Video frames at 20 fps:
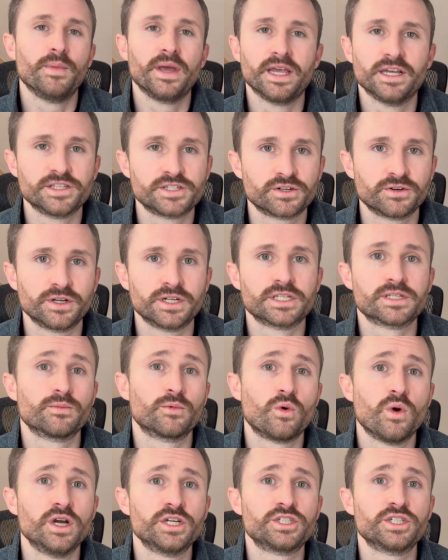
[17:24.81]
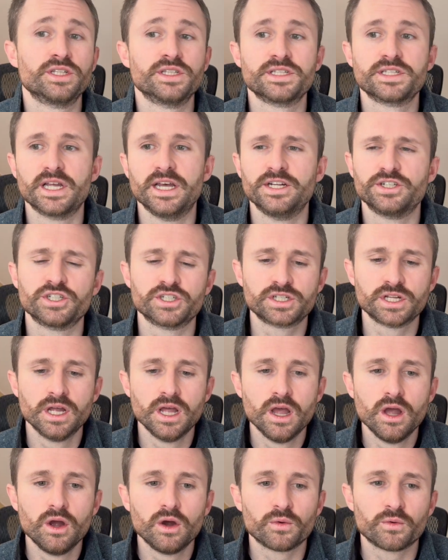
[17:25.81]
answering some questions, and just
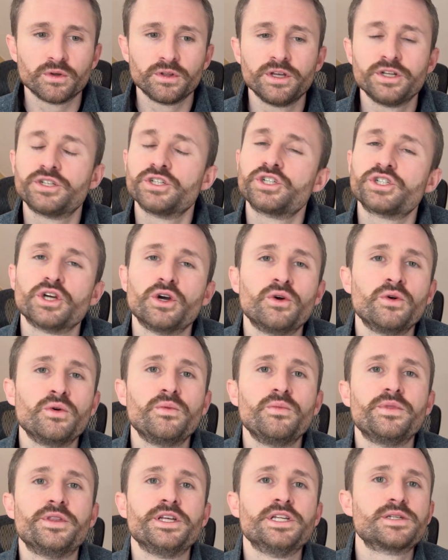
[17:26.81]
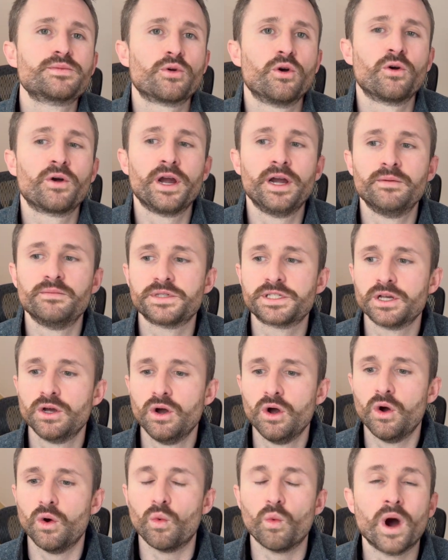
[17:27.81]
really just show these programs
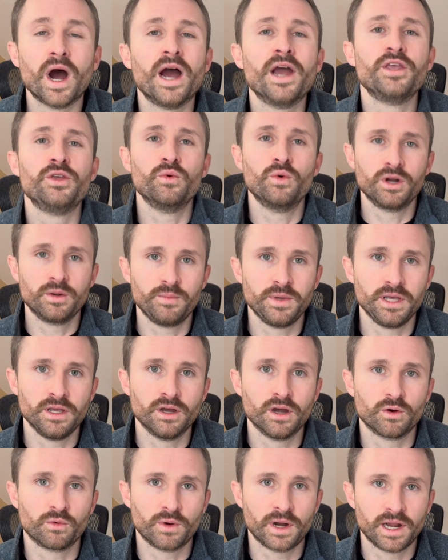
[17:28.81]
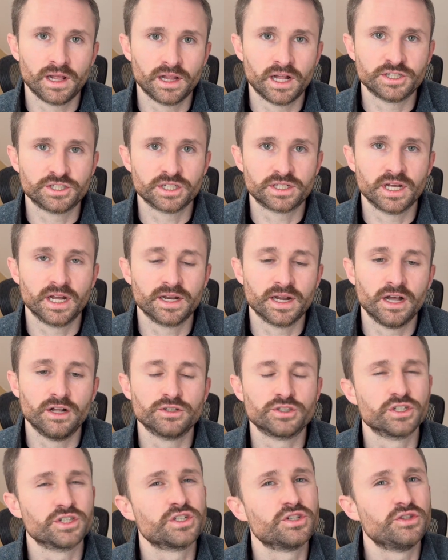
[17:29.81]
why you want to be a radiologic
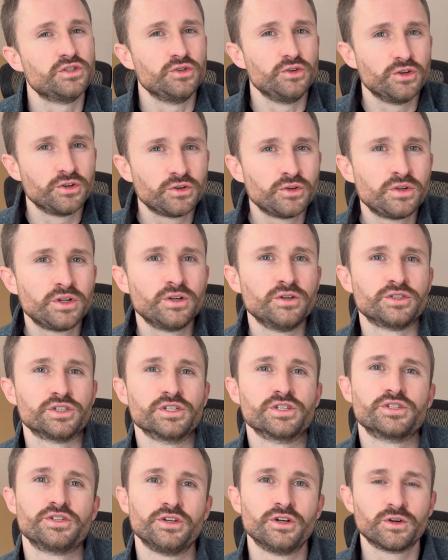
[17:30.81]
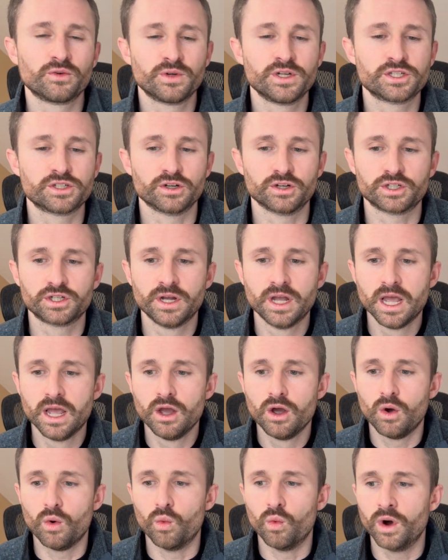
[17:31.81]
technologist. Do your due diligence, do your research.
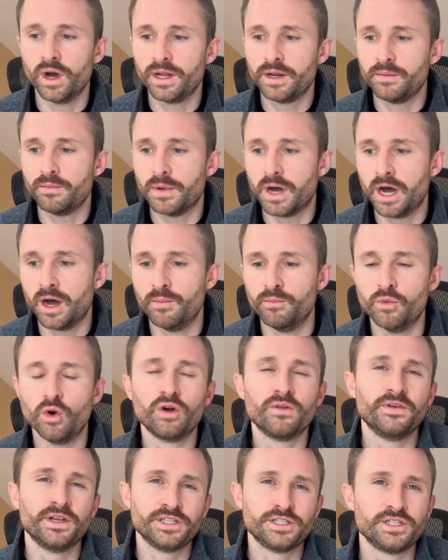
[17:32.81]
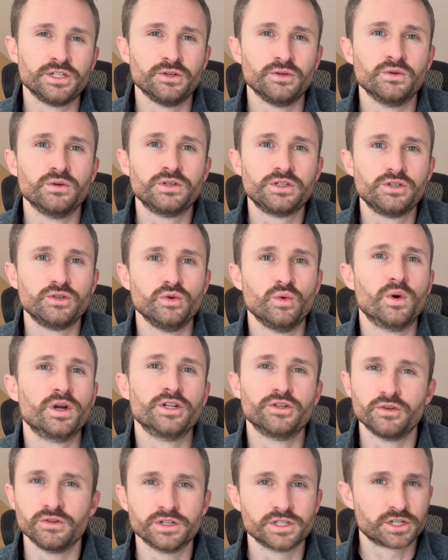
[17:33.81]
What motivates you to want to
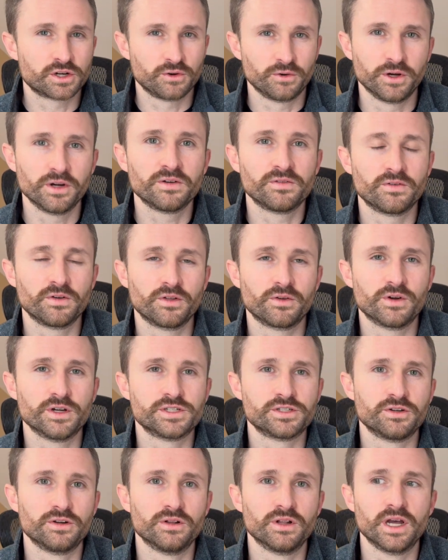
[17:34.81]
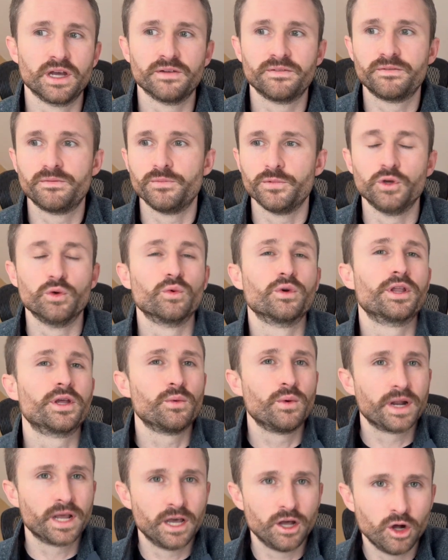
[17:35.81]
do this career for the rest of your life? You really
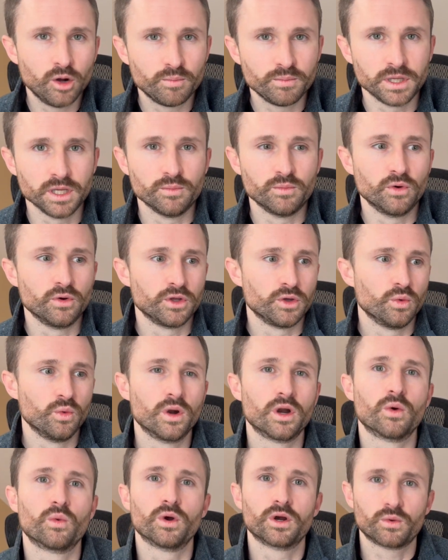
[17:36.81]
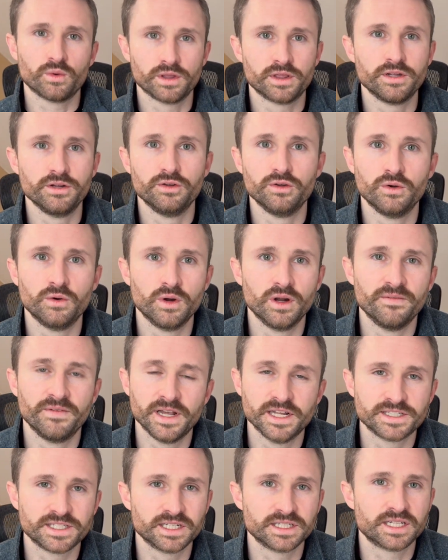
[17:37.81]
want to help people. You want to work with new
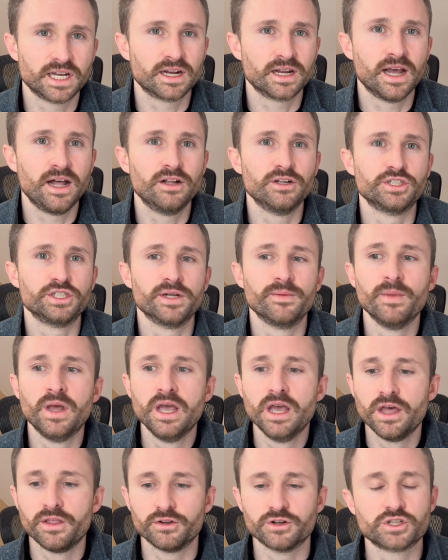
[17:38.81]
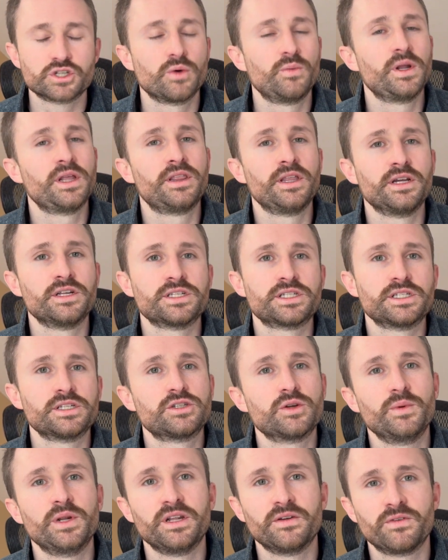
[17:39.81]
advancing technology. There's so many things,
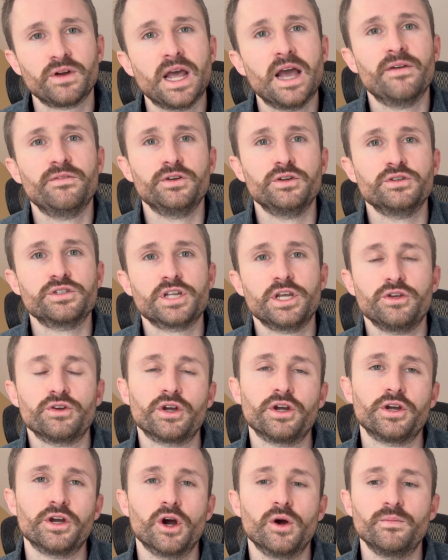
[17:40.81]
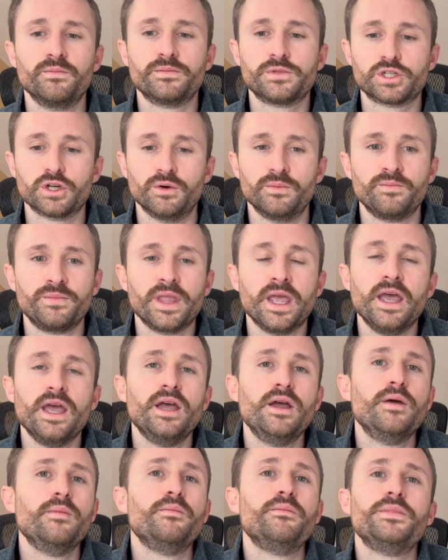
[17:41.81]
so many different avenues that you could go. So
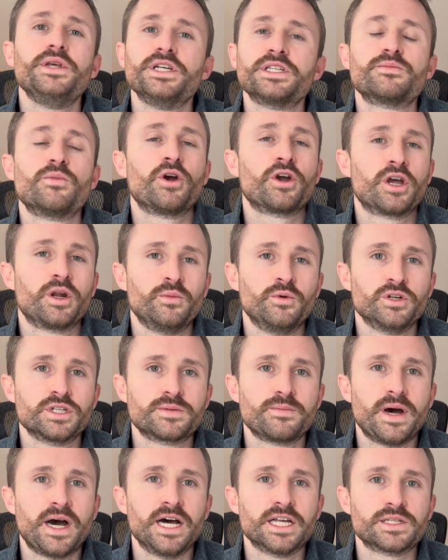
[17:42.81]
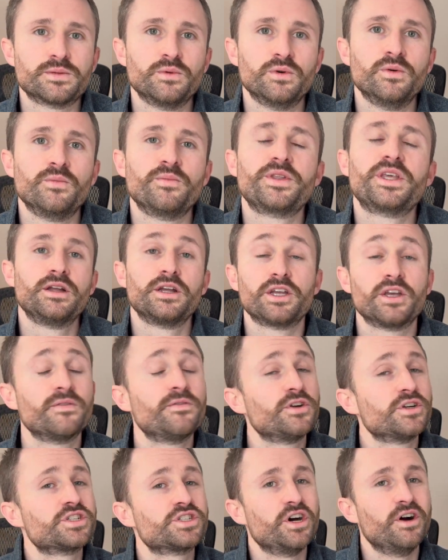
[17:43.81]
be as marketable as possible. Give
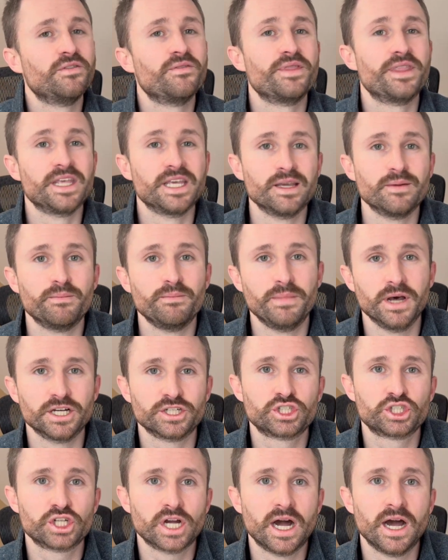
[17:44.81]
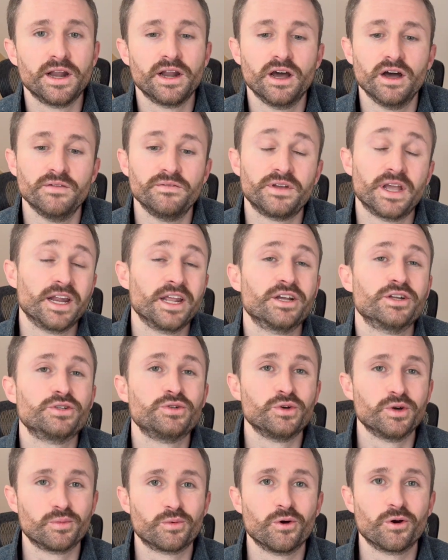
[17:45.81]
yourself the best shot of getting
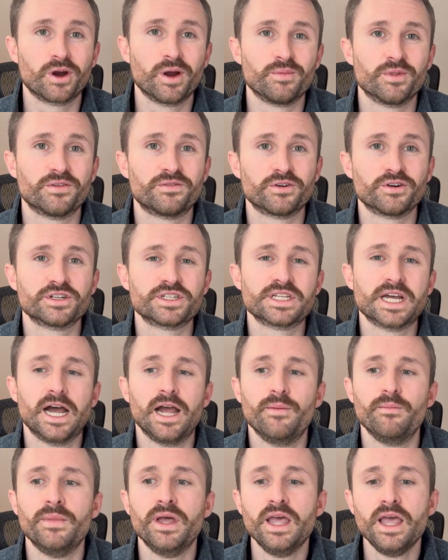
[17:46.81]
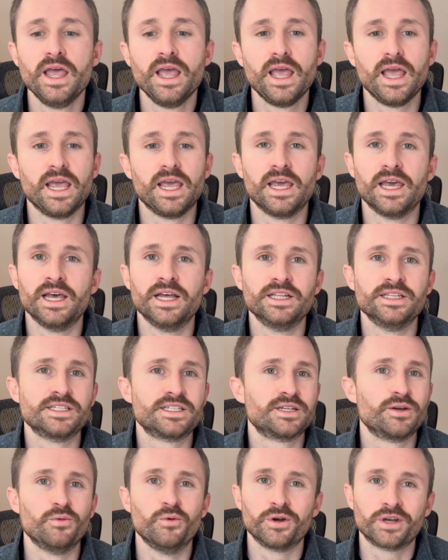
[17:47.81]
into a program the first time,
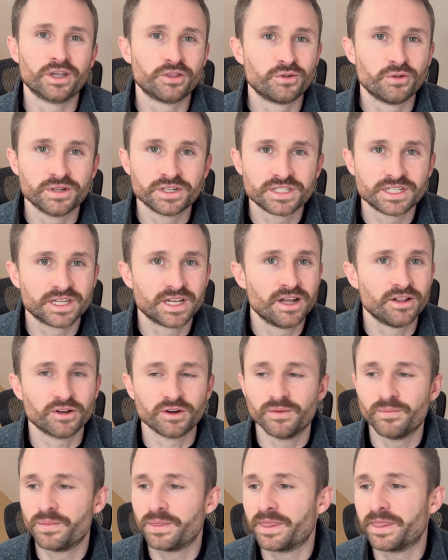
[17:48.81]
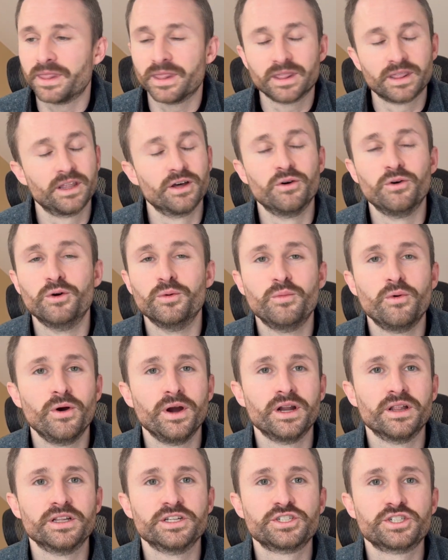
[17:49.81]
and we'll get through this together. The whole
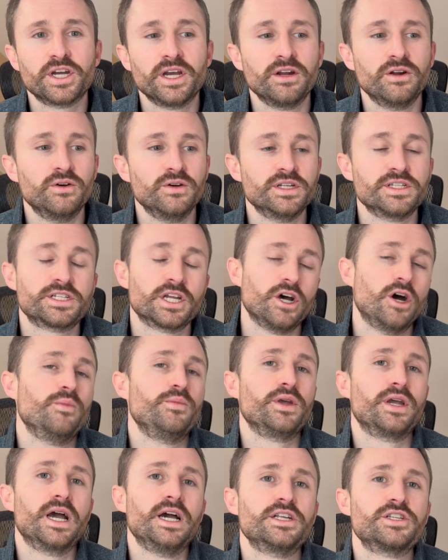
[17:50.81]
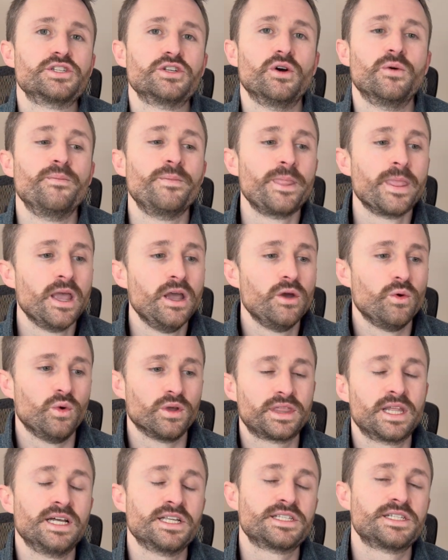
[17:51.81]
point of this channel is to help you guys. So
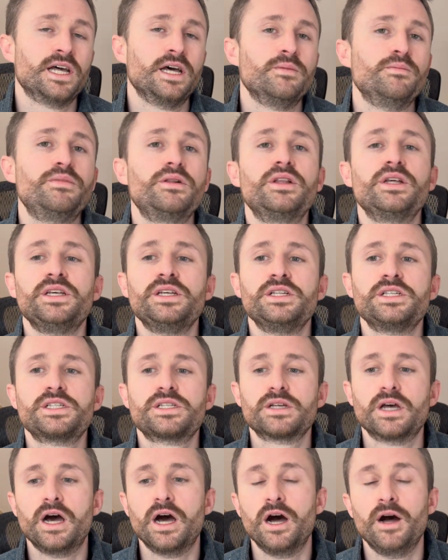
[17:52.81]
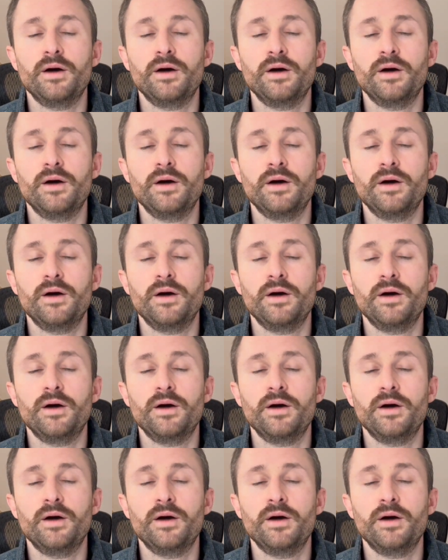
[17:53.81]
with that said, please